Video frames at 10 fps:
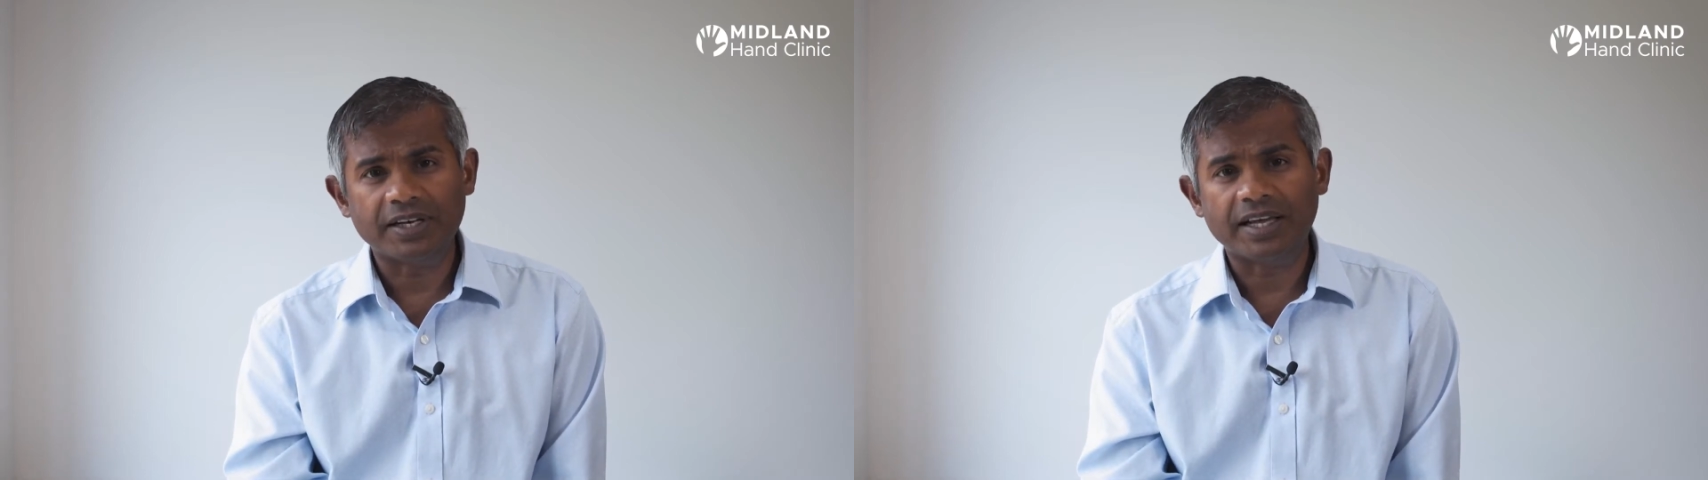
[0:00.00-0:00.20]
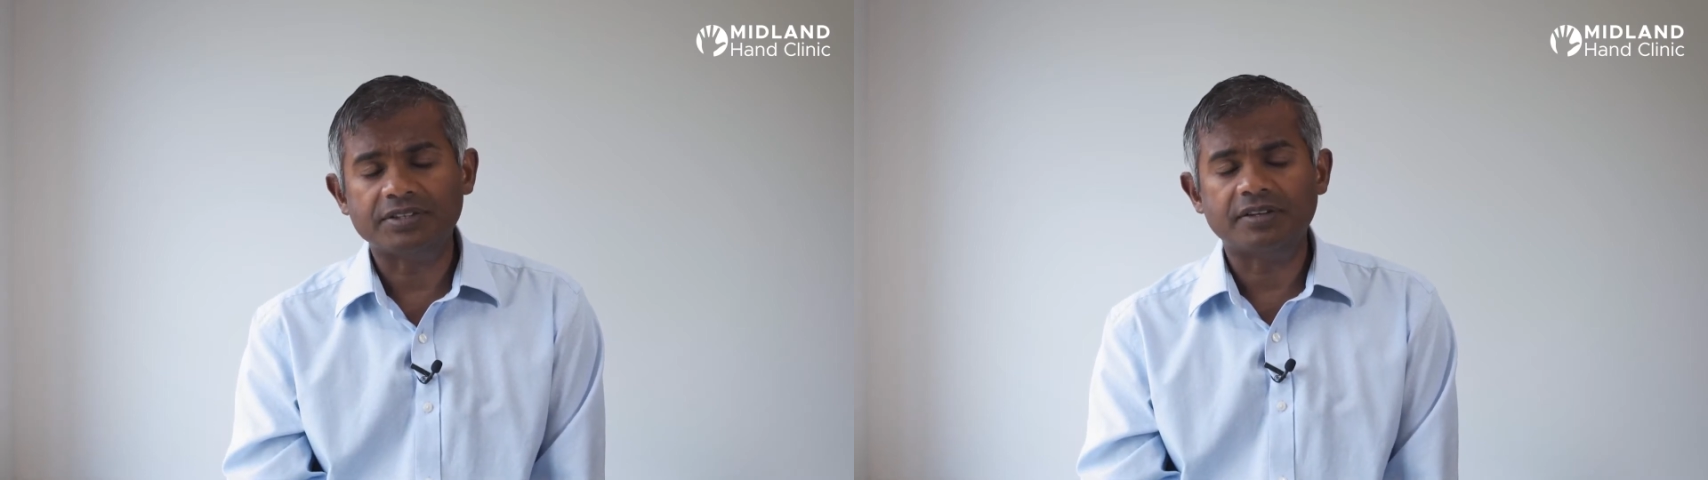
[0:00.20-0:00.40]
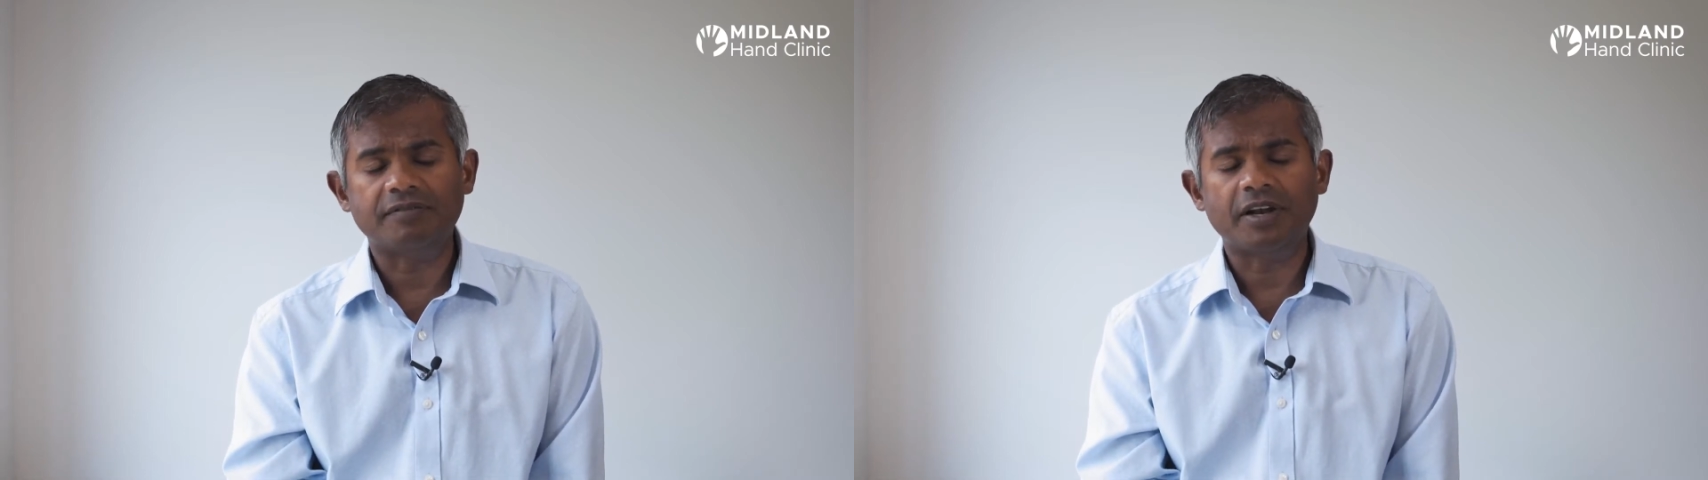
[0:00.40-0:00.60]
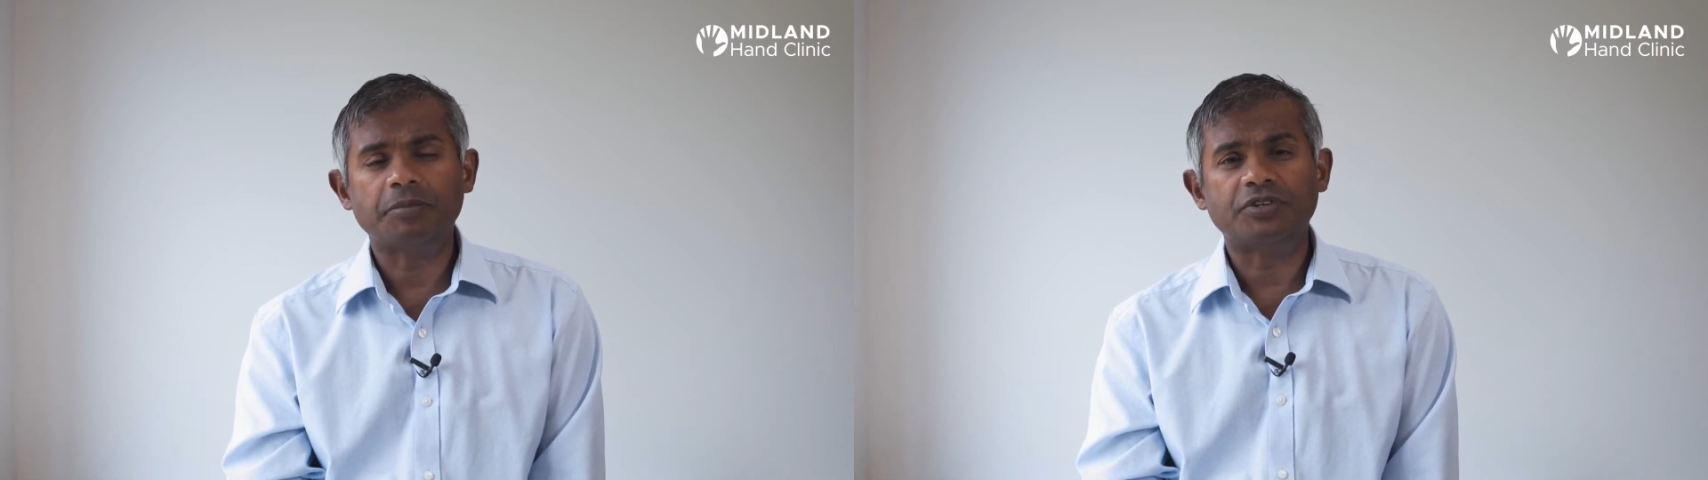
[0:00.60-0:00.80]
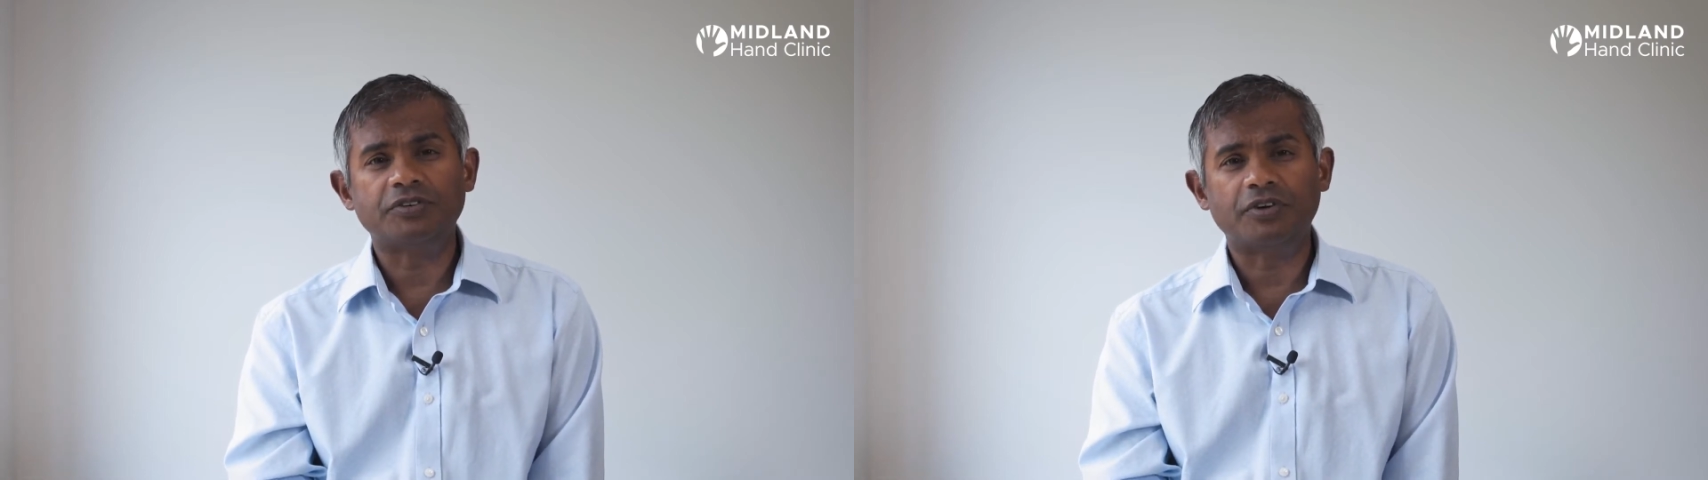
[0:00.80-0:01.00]

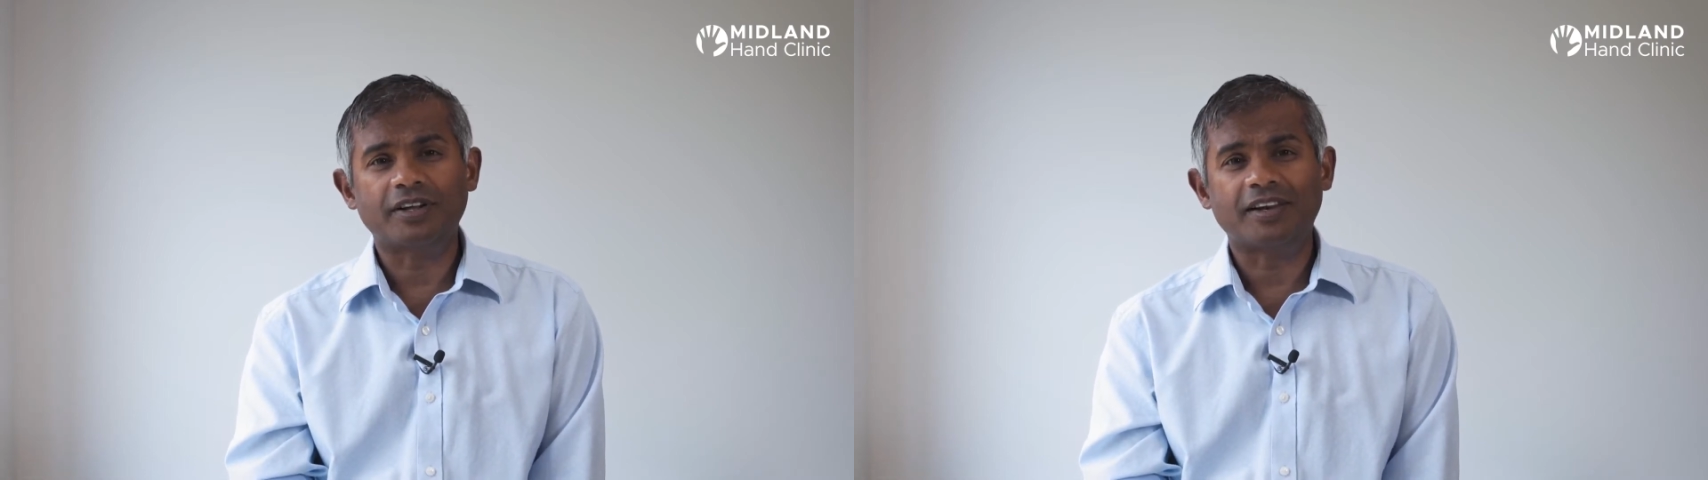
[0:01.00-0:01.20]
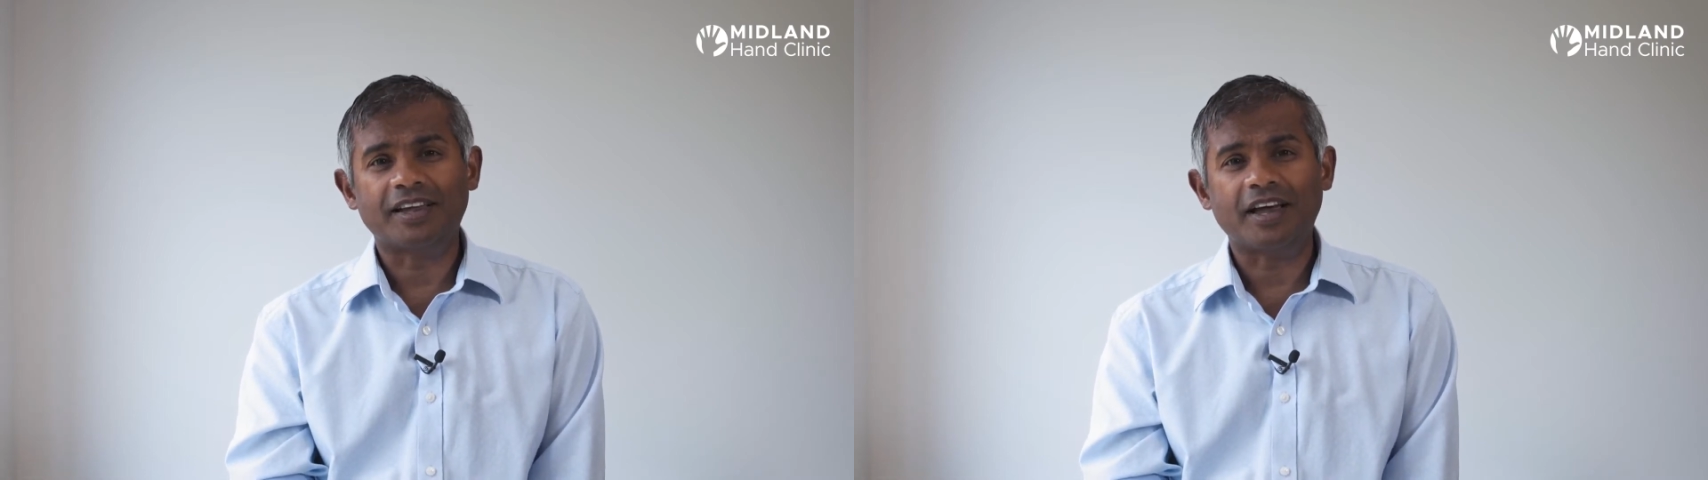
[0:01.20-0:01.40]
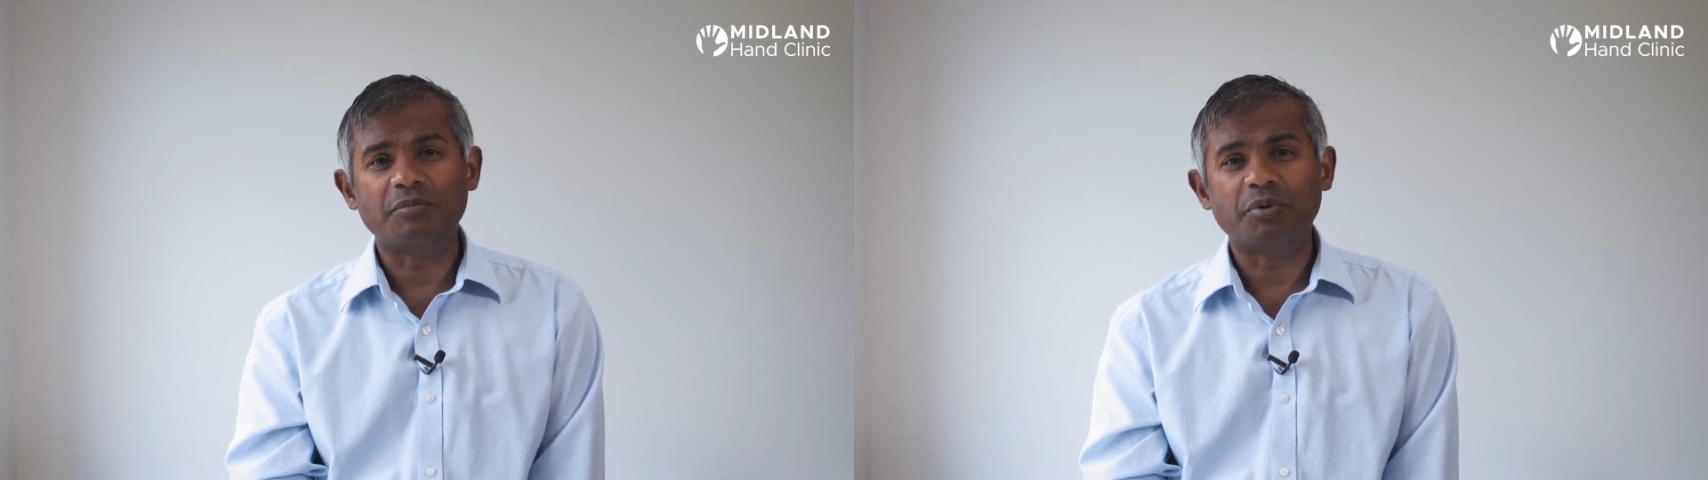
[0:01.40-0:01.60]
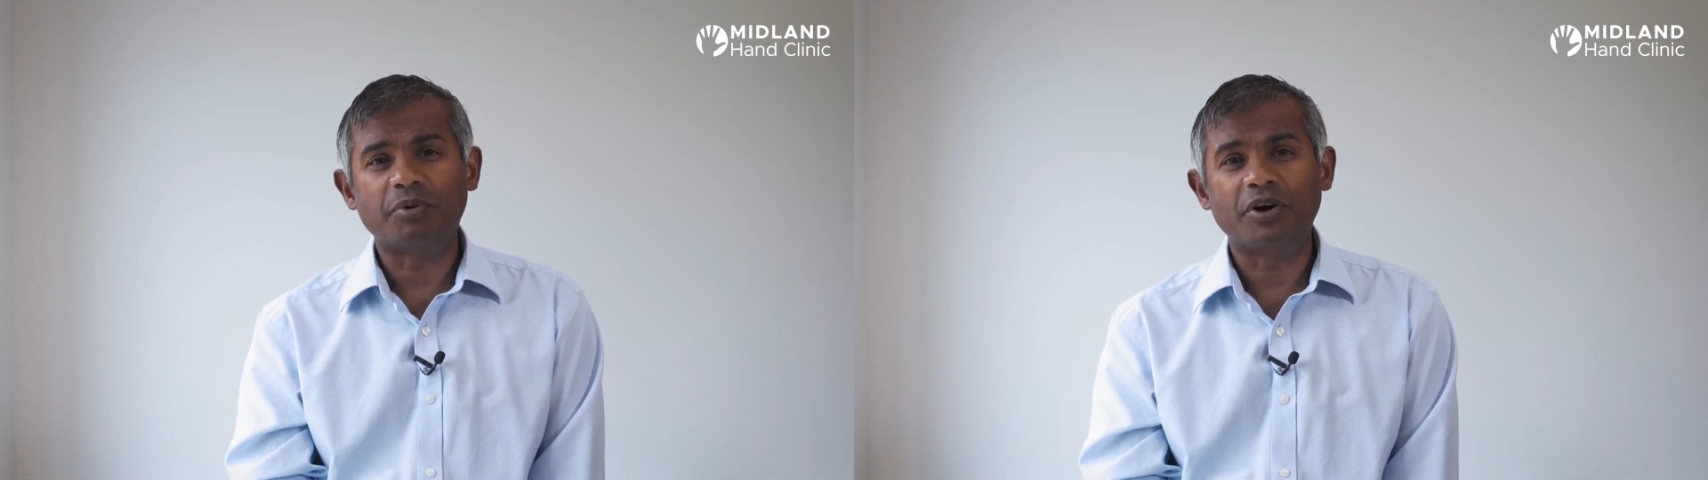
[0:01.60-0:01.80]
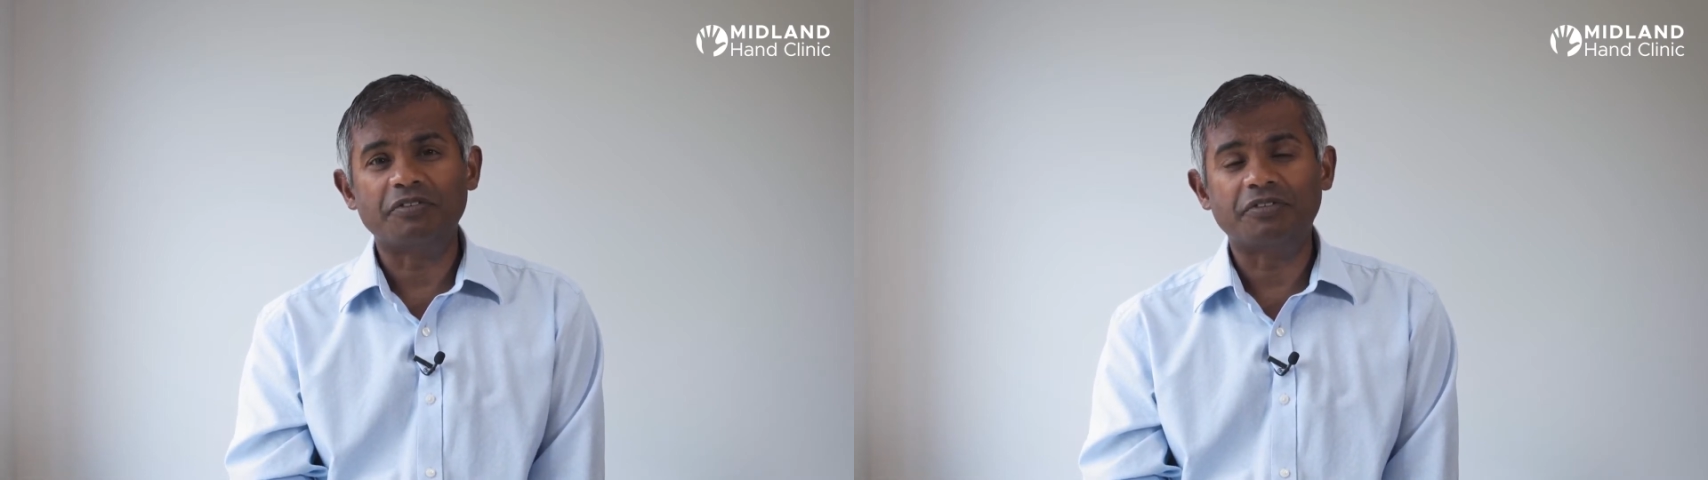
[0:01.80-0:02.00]
anti-inflammatory drug like
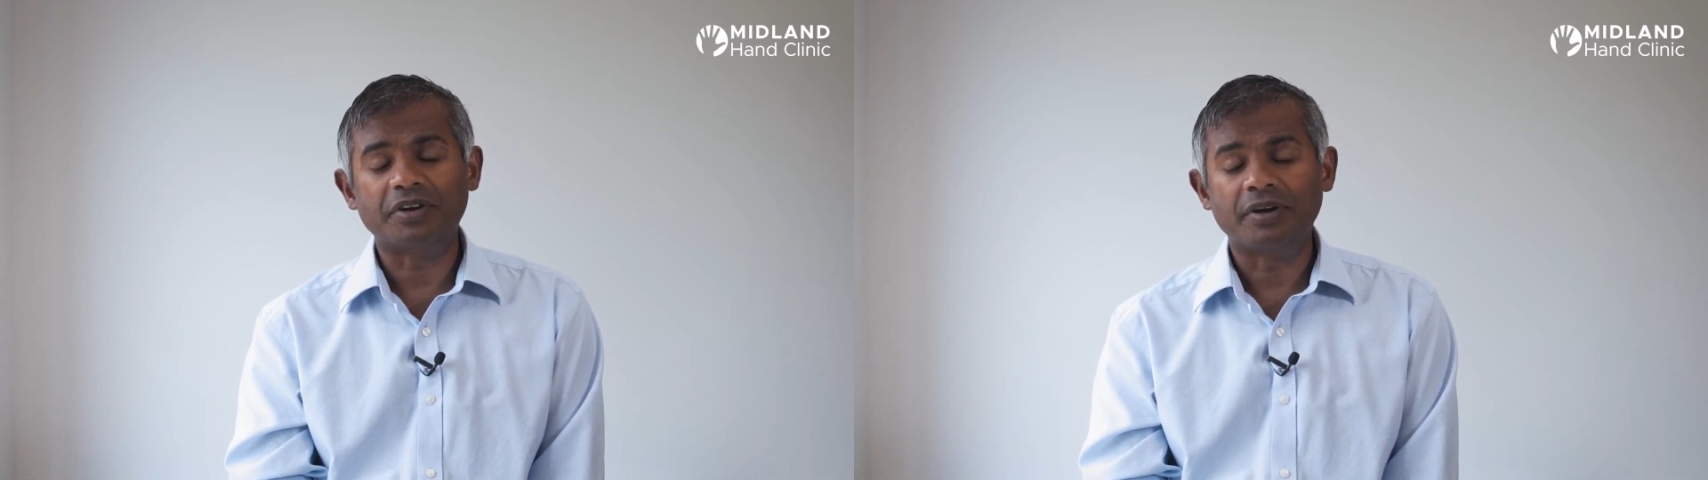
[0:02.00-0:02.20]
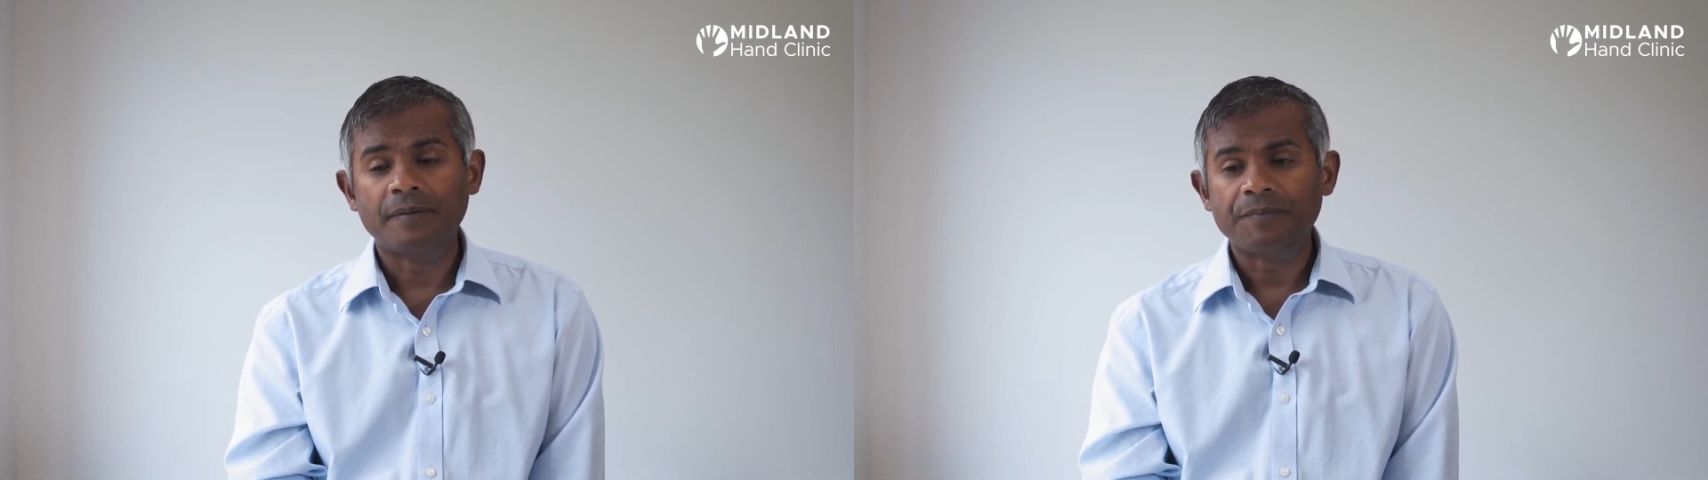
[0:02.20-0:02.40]
ibuprofen,